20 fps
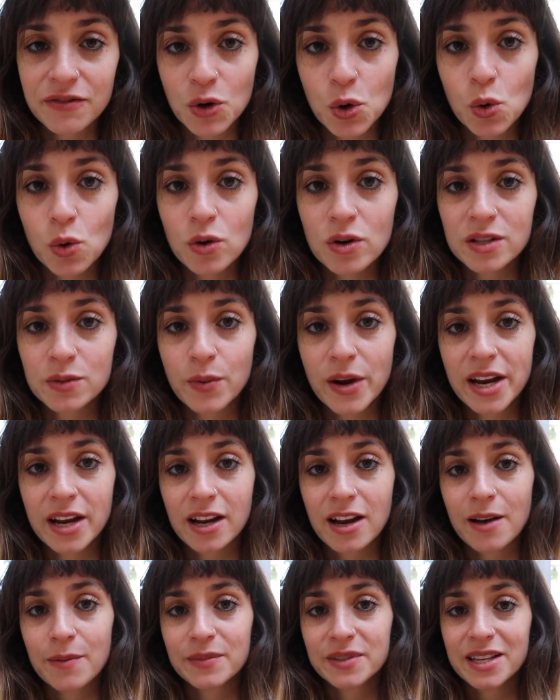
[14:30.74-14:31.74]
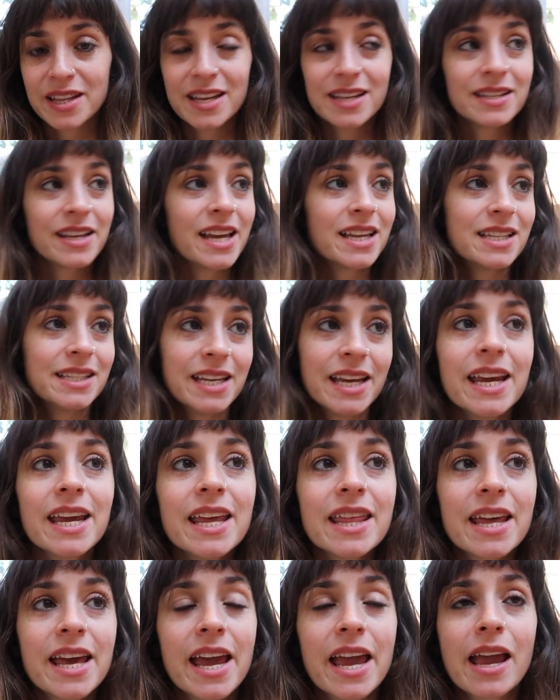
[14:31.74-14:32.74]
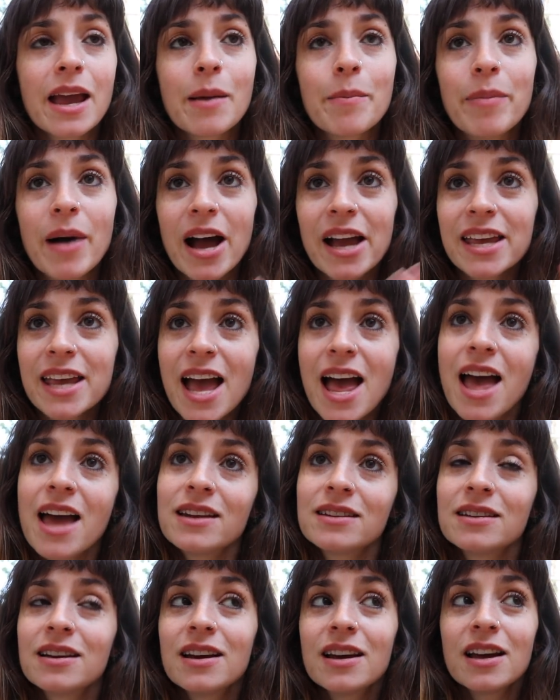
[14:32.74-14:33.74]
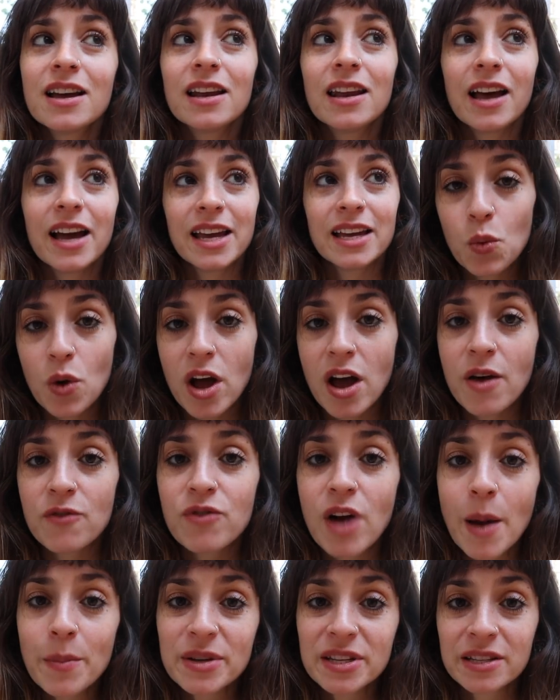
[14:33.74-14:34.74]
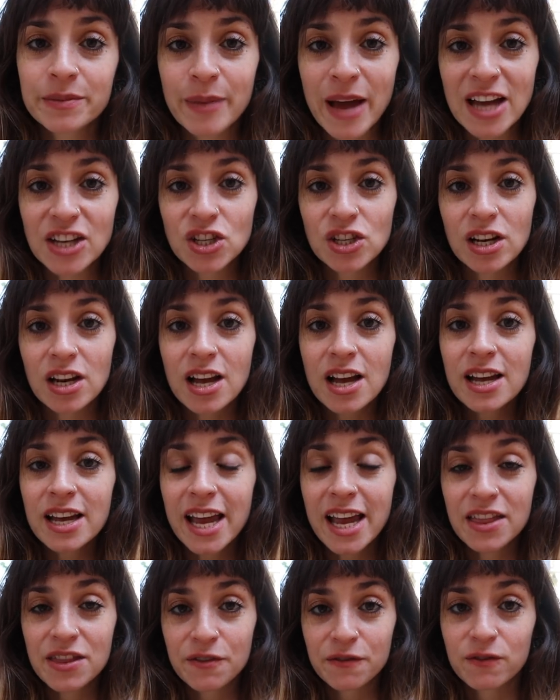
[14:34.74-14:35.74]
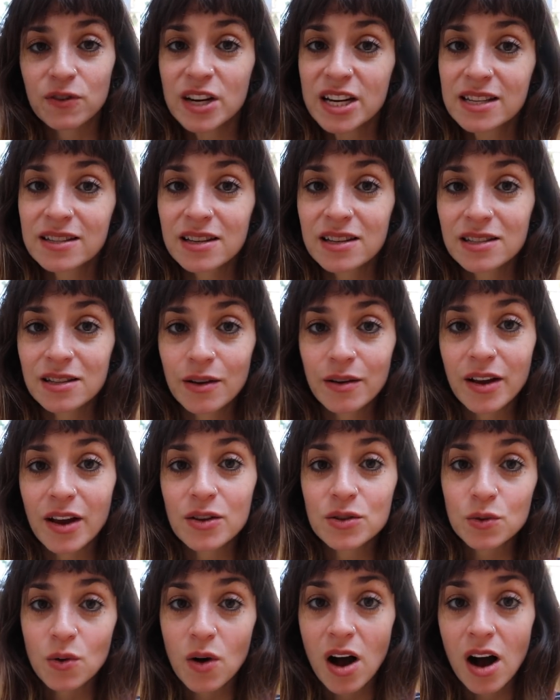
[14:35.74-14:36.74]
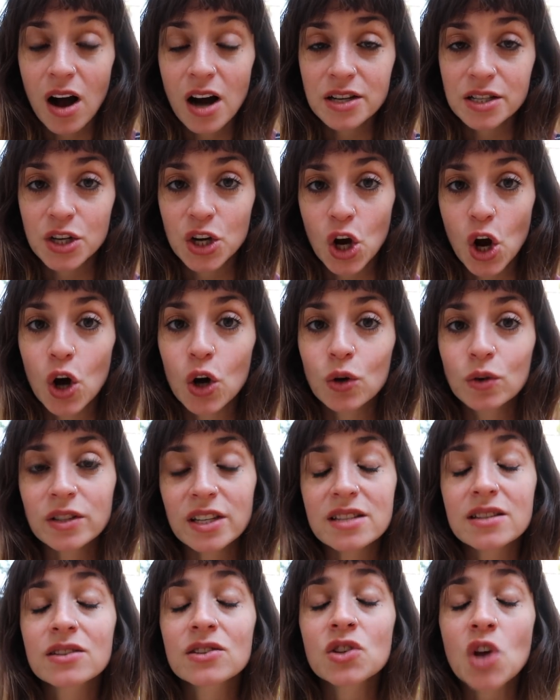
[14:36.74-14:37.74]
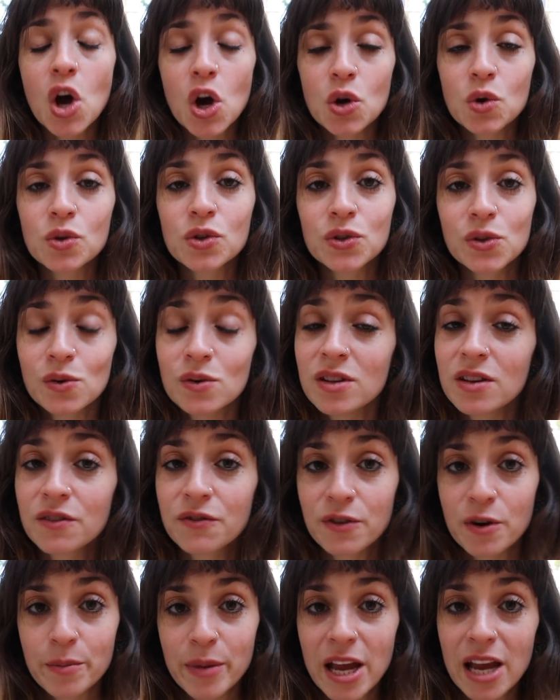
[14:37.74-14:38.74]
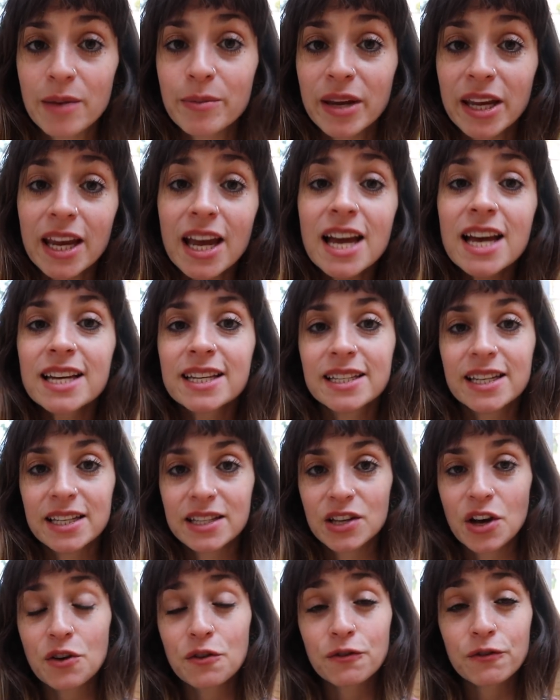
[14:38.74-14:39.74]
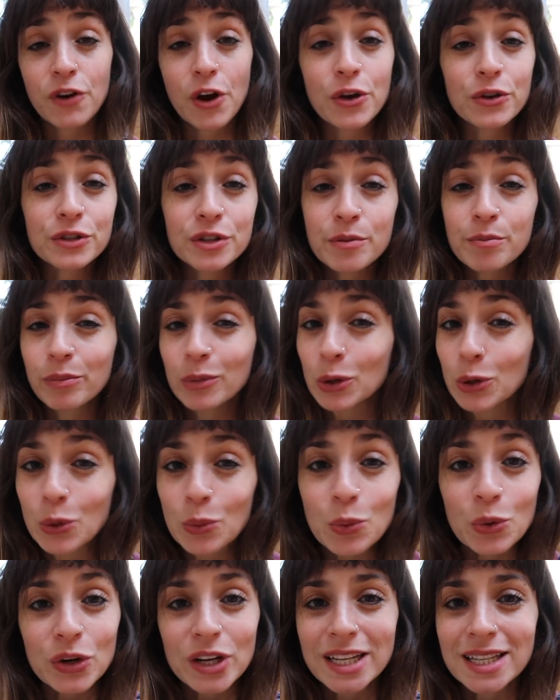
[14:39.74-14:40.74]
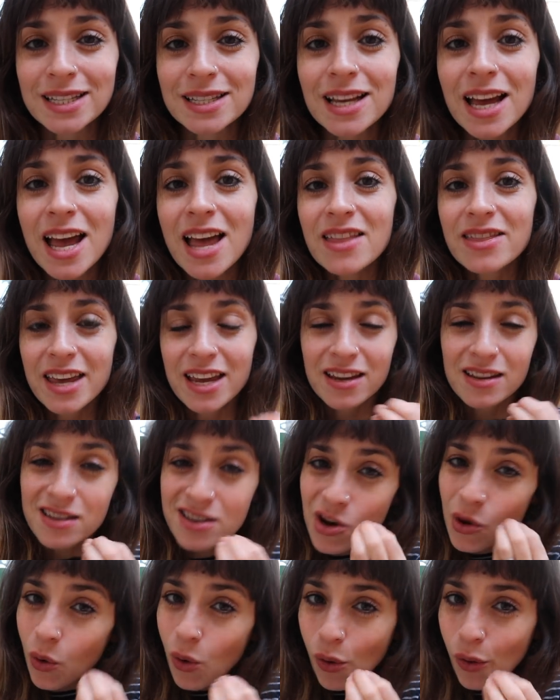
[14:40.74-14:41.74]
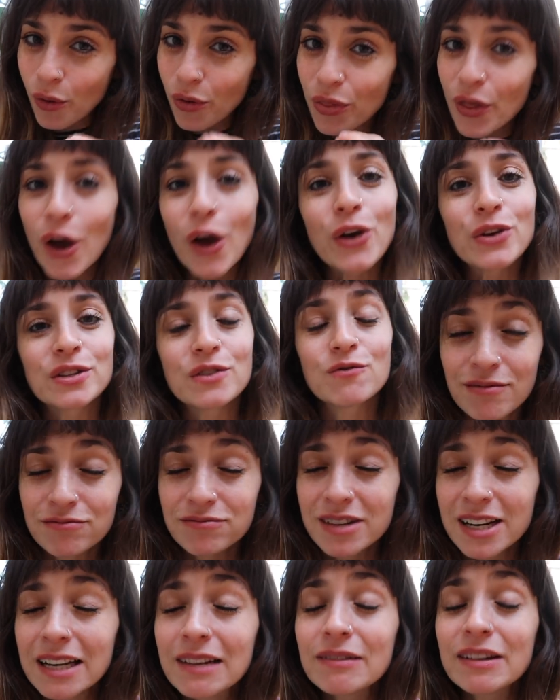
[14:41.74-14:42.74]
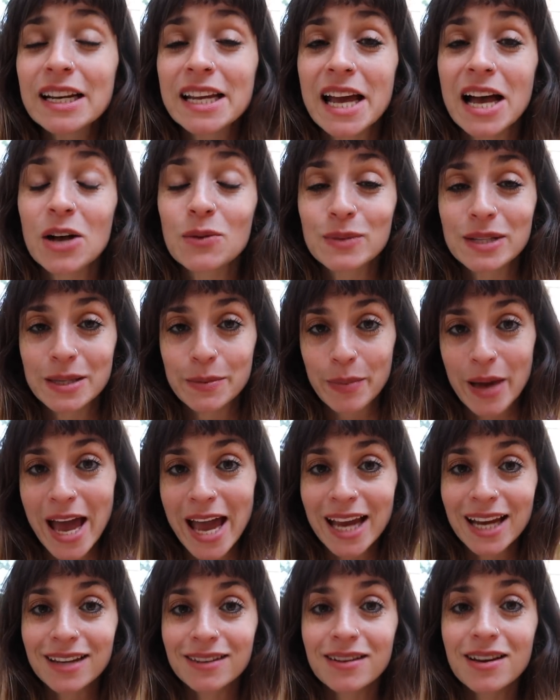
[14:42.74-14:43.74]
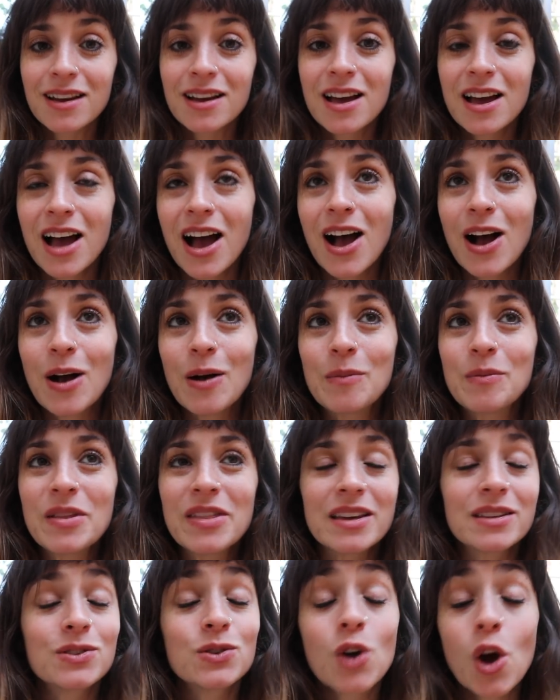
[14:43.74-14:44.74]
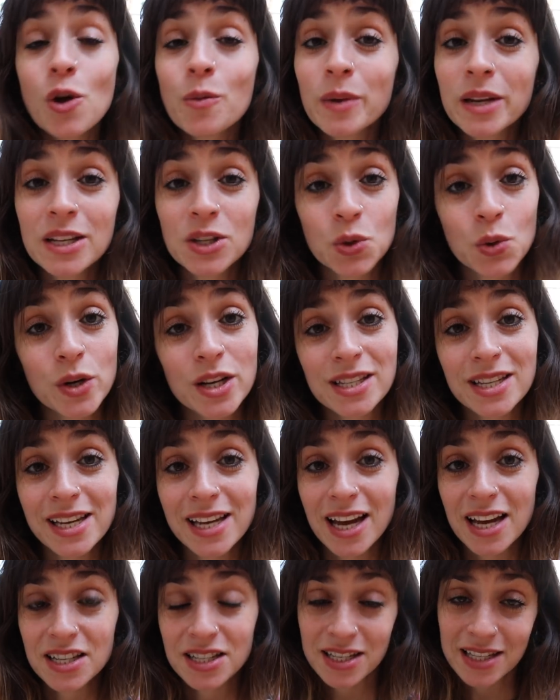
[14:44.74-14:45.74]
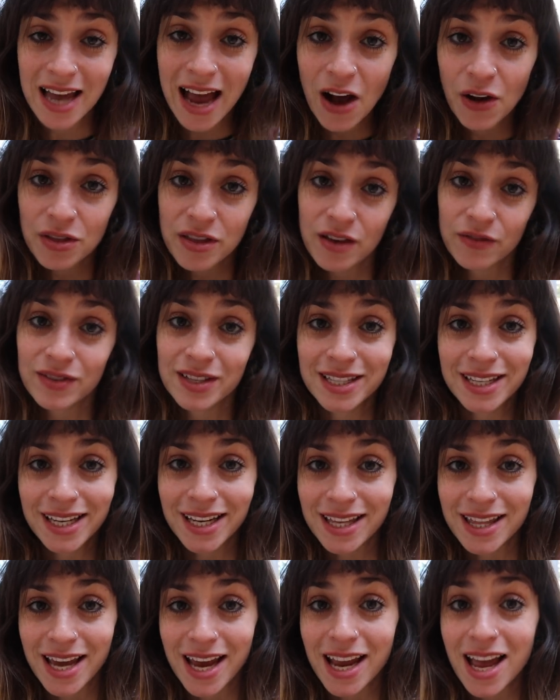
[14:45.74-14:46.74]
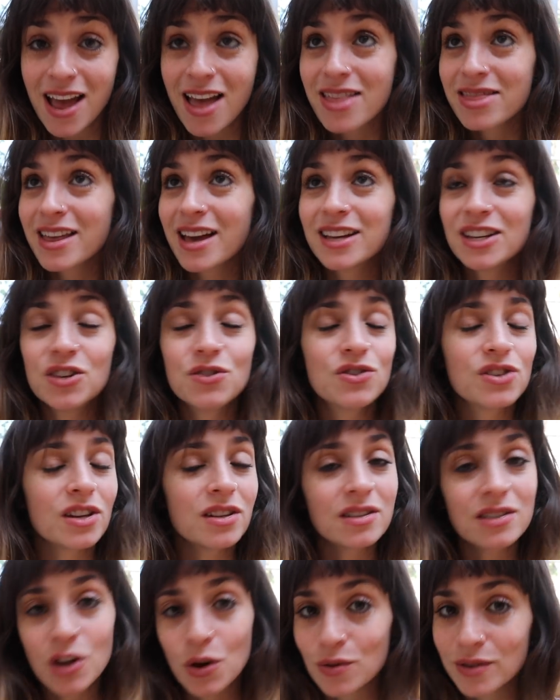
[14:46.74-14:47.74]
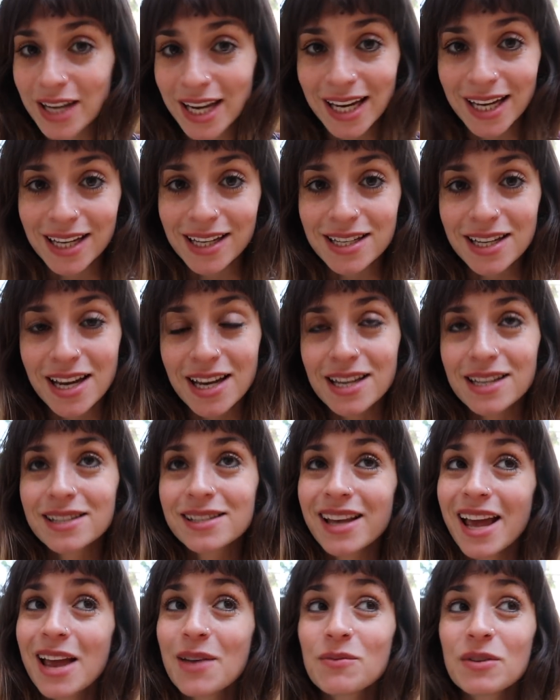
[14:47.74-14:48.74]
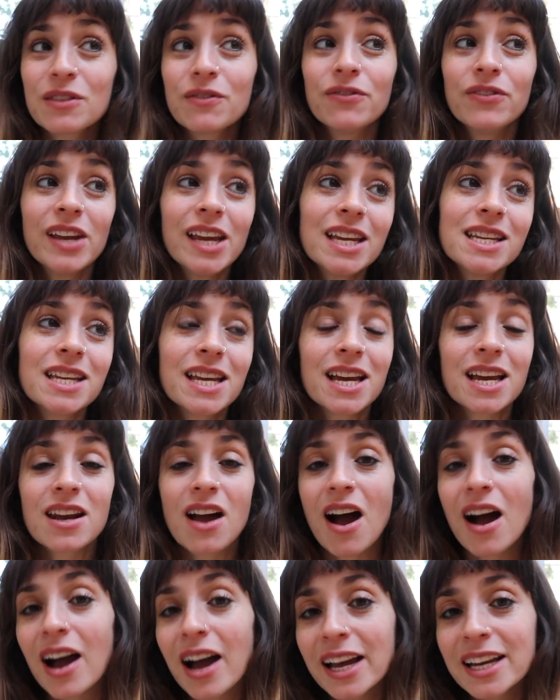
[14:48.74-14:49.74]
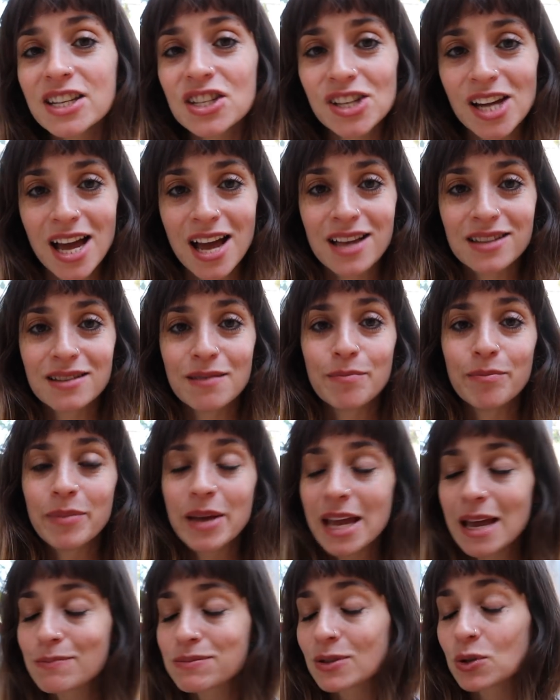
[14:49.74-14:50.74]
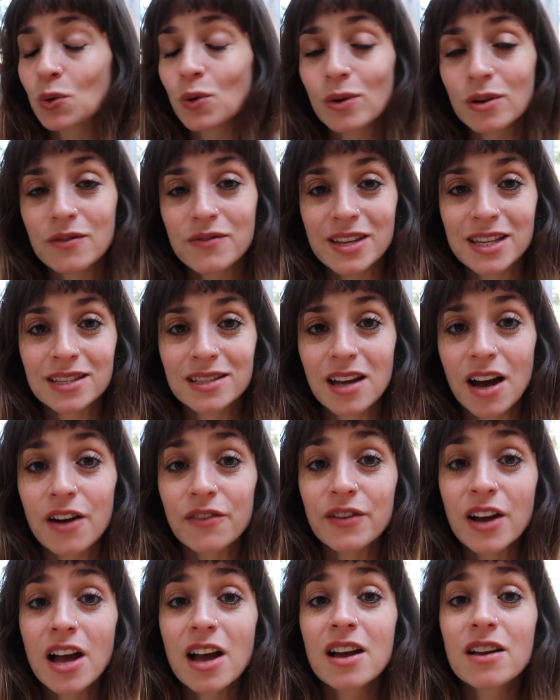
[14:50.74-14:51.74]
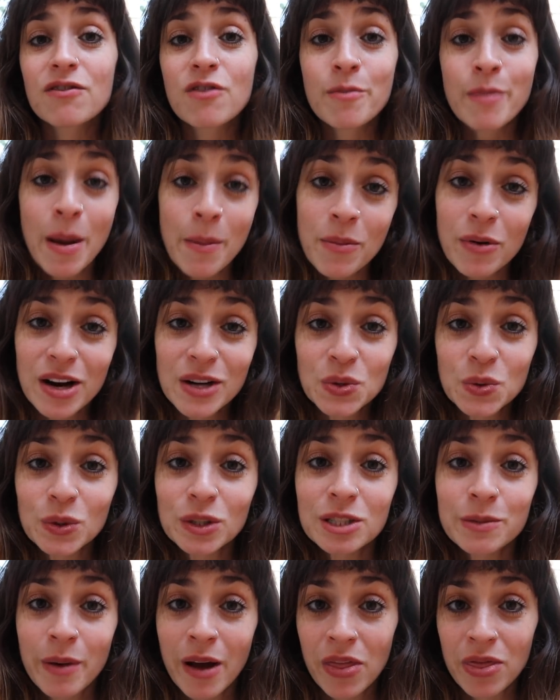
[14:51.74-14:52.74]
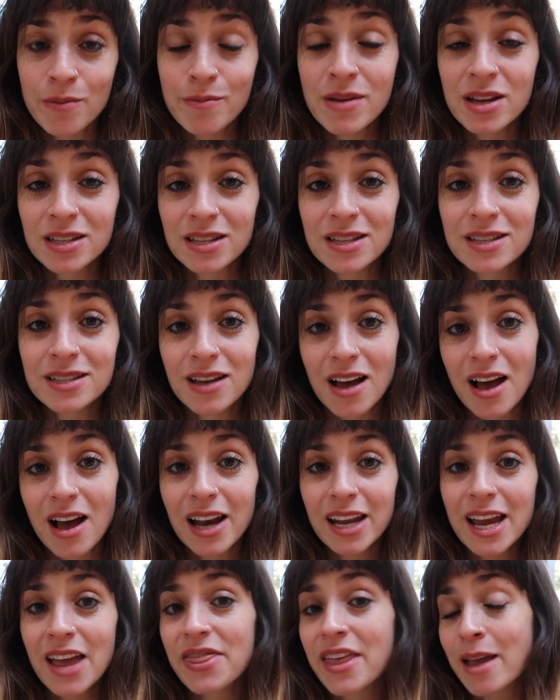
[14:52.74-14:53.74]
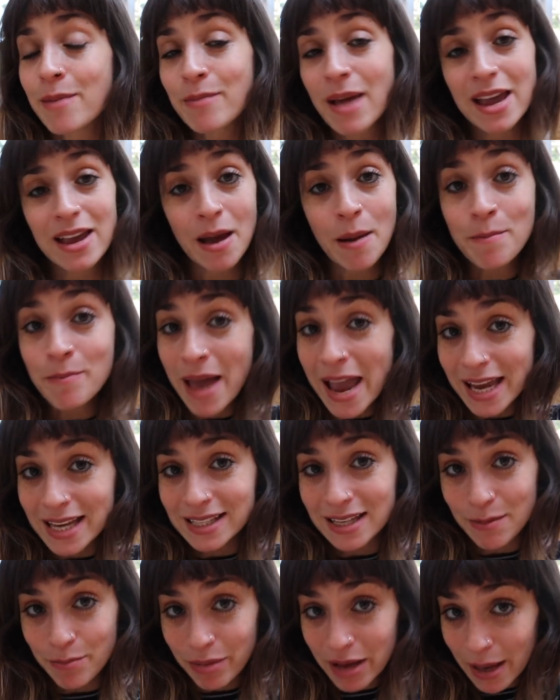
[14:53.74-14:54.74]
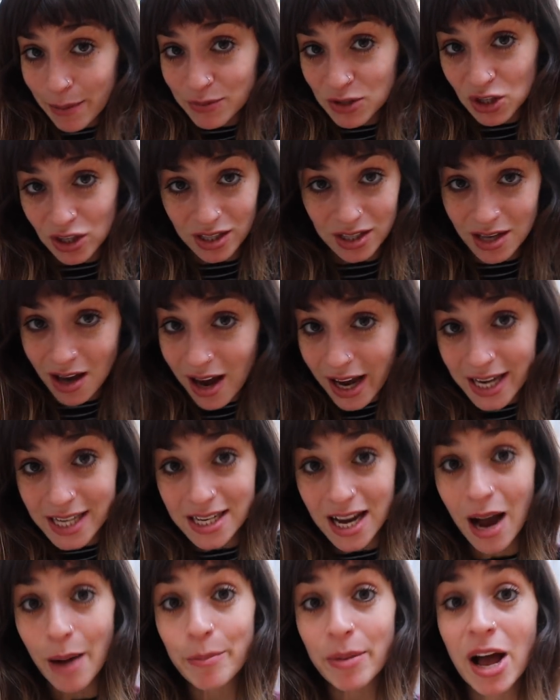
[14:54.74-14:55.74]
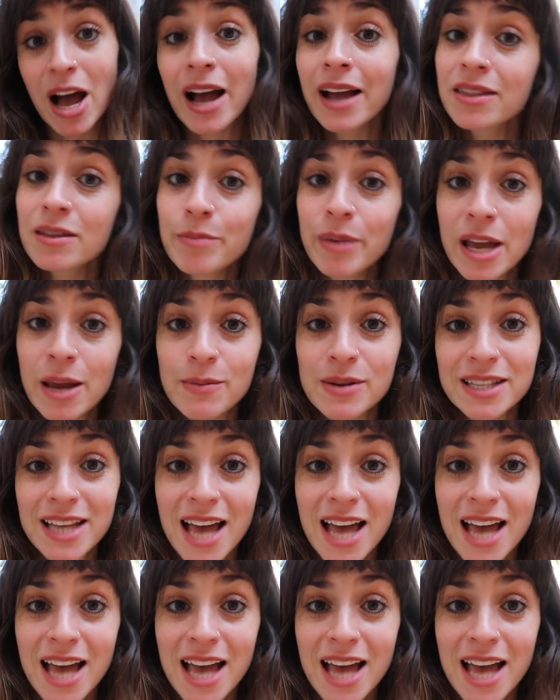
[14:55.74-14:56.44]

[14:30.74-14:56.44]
course, when it comes to things like teething, but again, like a rubber spatula in the freezer so it goes all hard and cold is so soothing for a baby. Ditto frozen blueberries, they can gnaw on those and really, really helps the pain. There's so many toys and gadgets out there for teething that you just don't need. Same with feeding and high chairs and bibs and all of this stuff. Remember I talked about the muslins earlier? They make amazing bibs just tied up behind the baby's